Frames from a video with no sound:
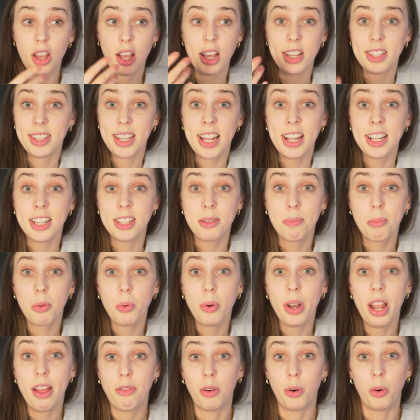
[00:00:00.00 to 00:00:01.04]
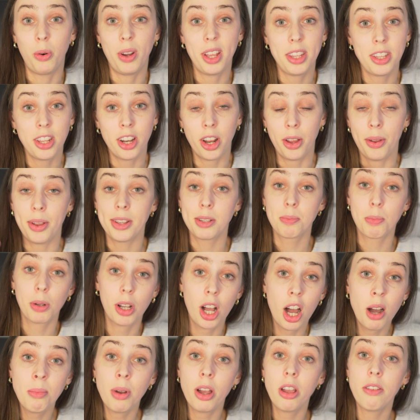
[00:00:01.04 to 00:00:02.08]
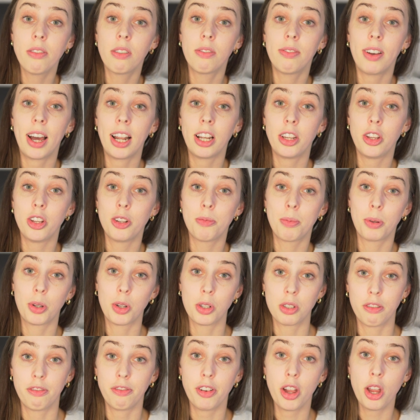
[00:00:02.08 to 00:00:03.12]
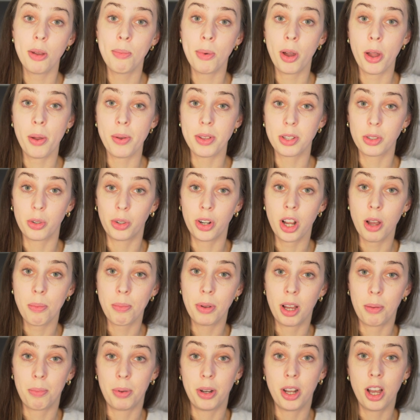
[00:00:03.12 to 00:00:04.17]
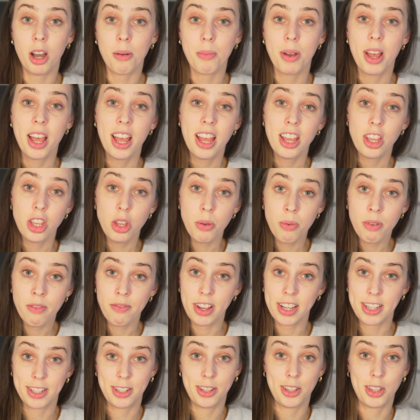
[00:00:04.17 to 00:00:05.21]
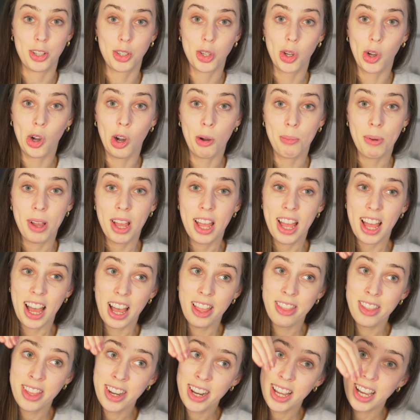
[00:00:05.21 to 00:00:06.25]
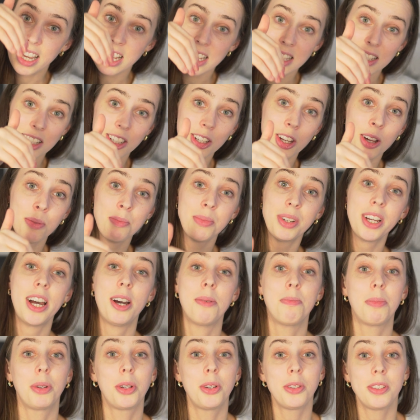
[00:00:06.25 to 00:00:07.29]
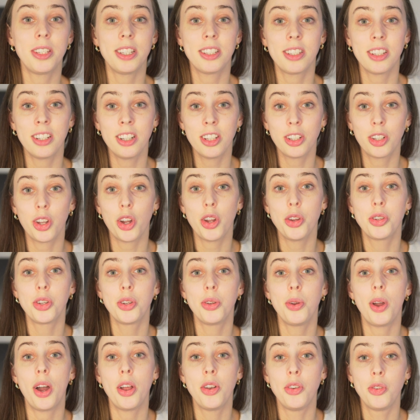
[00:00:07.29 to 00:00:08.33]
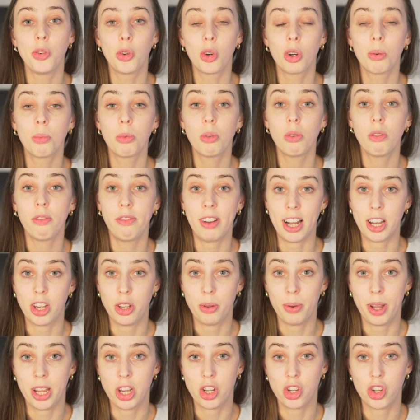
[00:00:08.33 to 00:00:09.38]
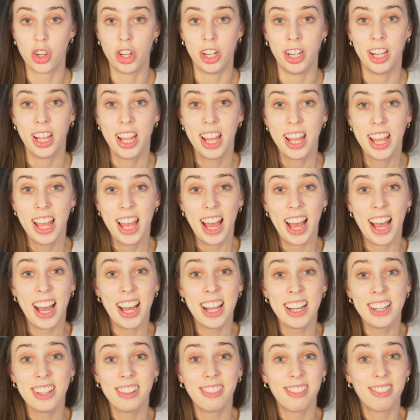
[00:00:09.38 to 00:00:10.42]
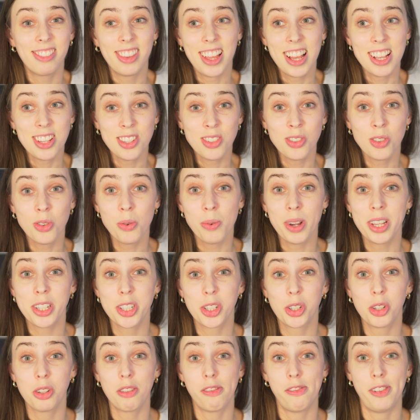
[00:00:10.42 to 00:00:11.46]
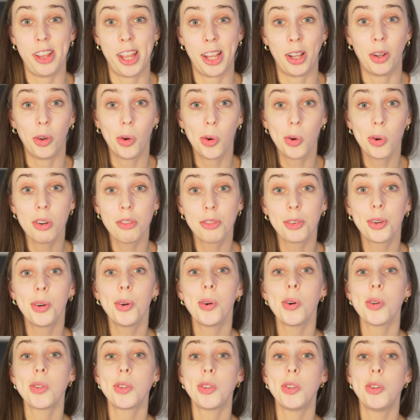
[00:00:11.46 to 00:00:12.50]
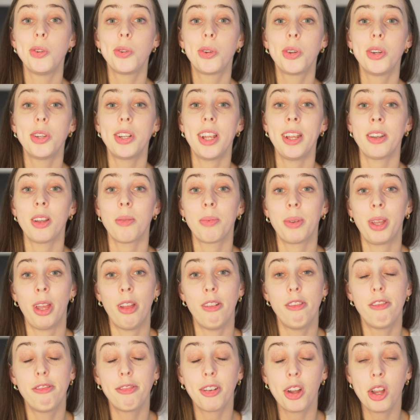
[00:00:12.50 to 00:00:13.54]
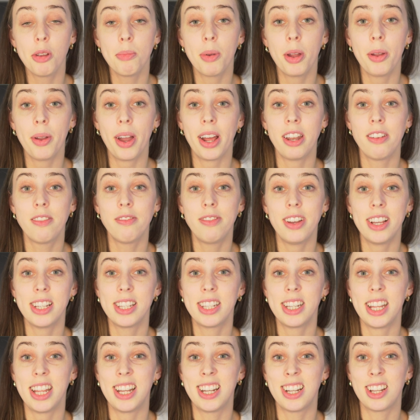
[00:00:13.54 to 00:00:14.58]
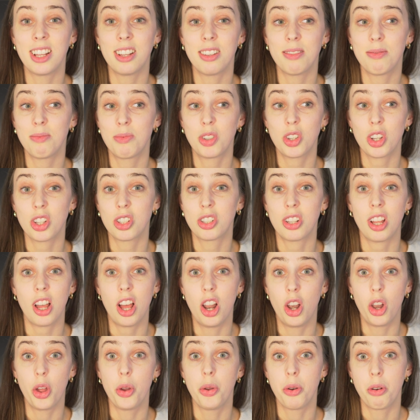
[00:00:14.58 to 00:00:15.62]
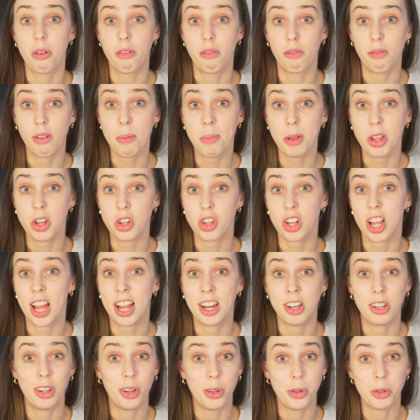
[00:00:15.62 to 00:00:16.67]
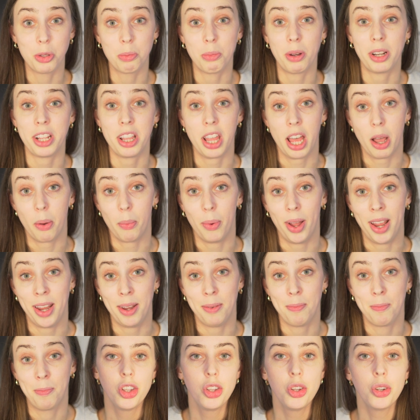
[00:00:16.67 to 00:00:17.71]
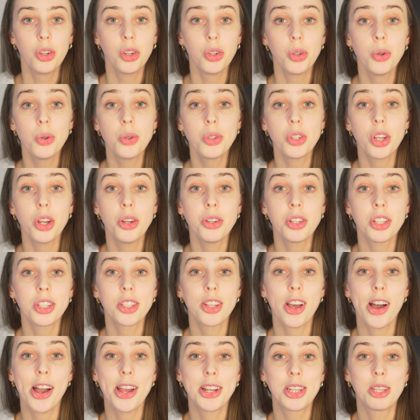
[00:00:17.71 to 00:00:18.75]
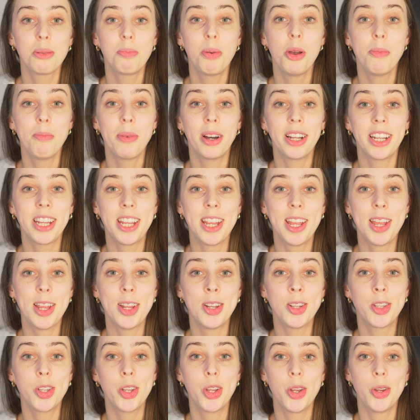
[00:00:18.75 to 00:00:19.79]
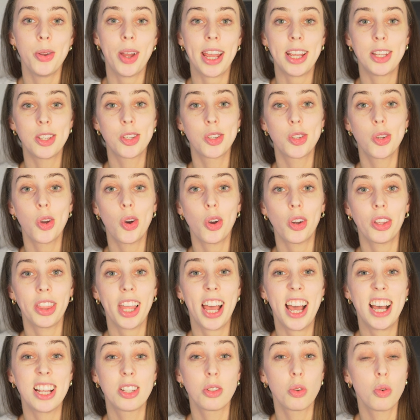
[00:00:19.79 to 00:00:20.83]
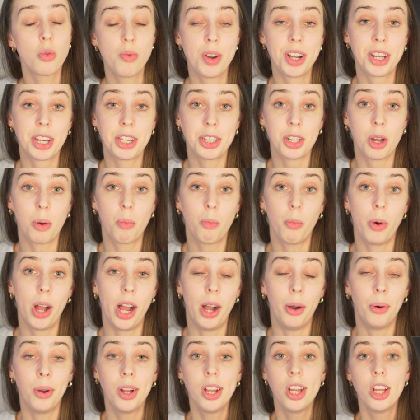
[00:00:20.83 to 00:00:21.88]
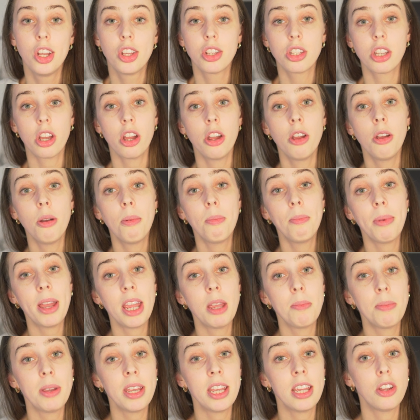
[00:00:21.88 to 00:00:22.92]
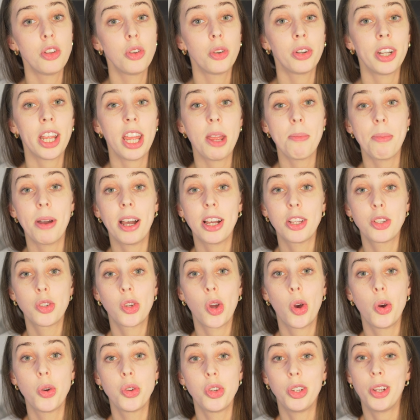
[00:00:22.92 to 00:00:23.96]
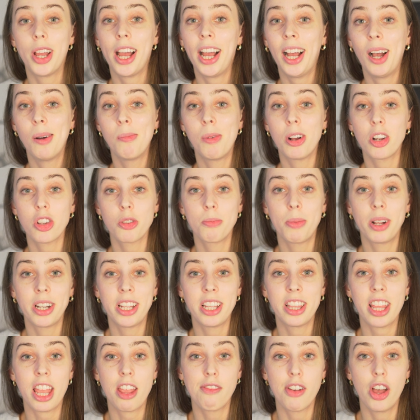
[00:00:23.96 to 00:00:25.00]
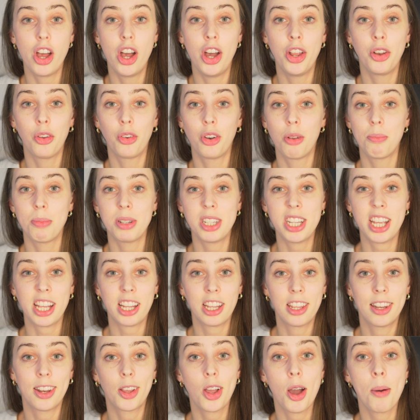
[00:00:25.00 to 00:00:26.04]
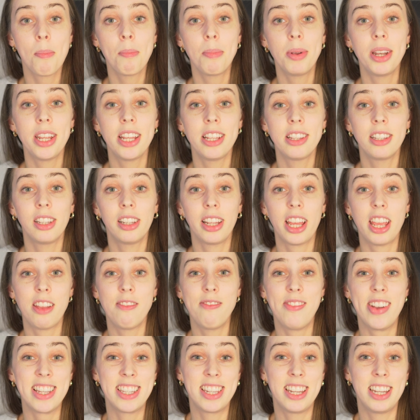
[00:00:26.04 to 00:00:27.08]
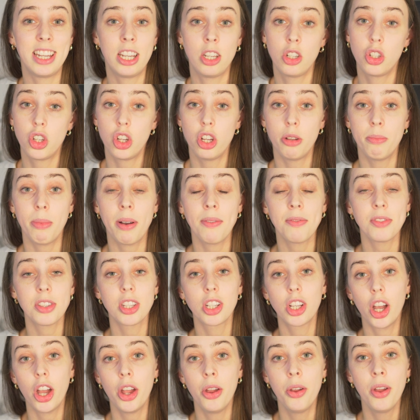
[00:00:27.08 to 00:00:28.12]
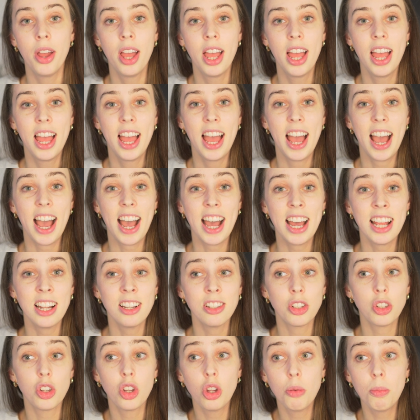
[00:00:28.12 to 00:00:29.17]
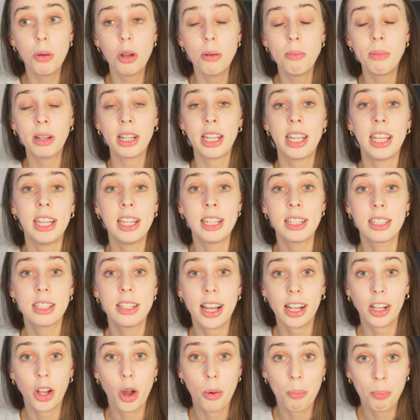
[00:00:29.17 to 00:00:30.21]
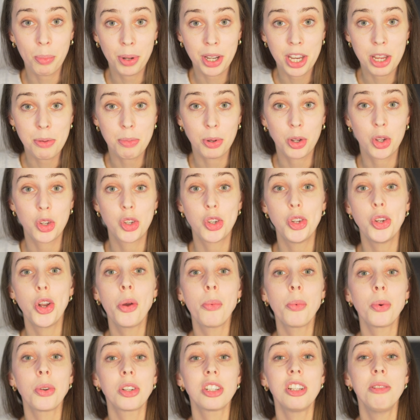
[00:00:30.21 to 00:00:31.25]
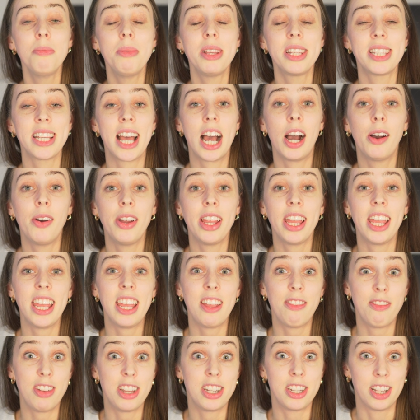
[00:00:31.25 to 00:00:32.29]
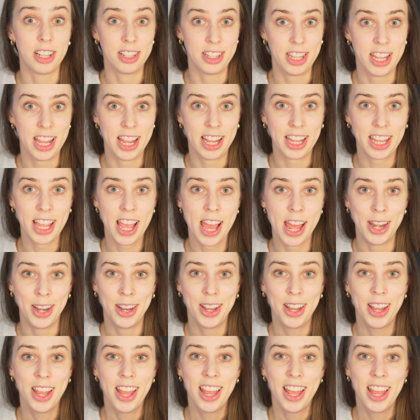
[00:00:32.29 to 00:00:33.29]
a sensible level. You know, it's become overvalued because of FOMO, it's gone up and up and up. You invest at the top, and then it has to come down because it's going to go to a normal valuation. And that's not always a good thing. Or, of course, you could end up getting FOMO and invest in just a load of rubbish and lose money that way. You could also decide to put money into a stock that has already done well. So maybe your neighbor has told you how much money they've earned on a particular company that they invested in two months ago, and you put money into that company because you don't want to miss out if it does it again.